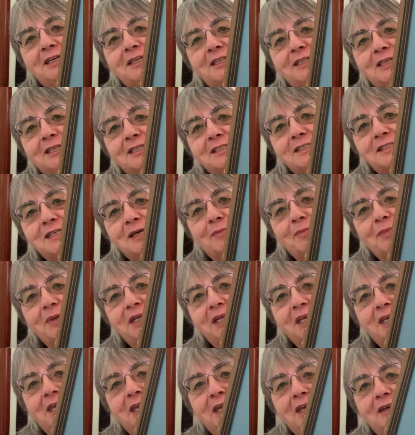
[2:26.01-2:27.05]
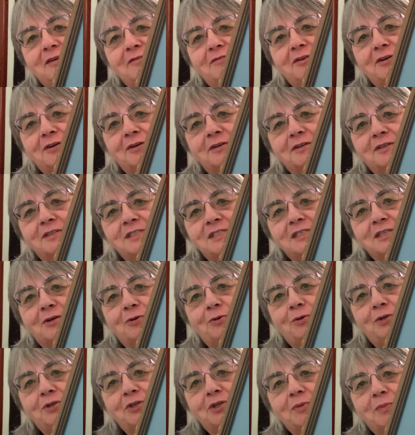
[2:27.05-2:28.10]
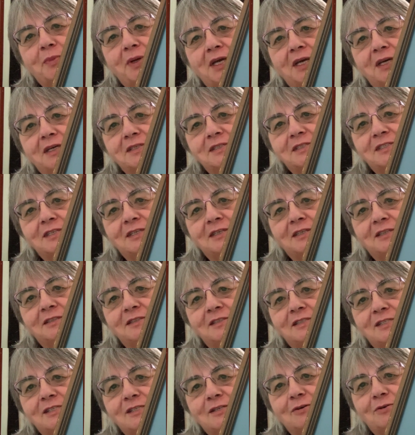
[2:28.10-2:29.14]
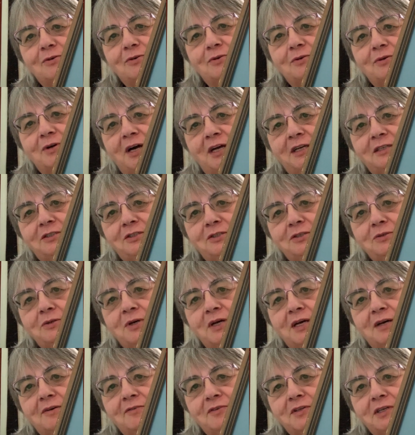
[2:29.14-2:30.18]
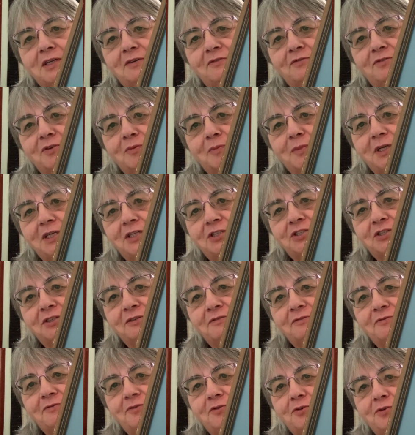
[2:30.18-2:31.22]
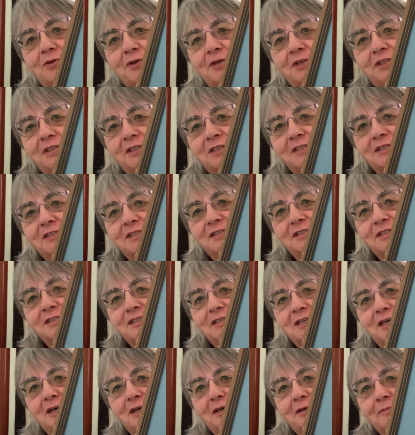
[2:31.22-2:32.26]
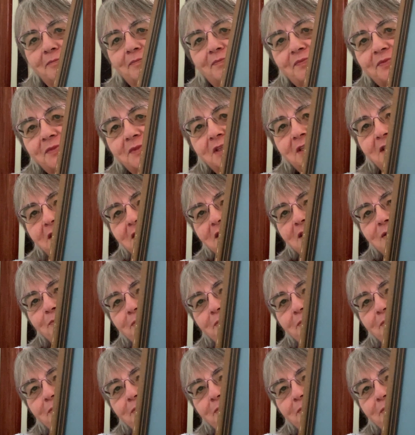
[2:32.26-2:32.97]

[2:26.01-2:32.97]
that somebody gave her. It's an older magazine. So I do have the information for this this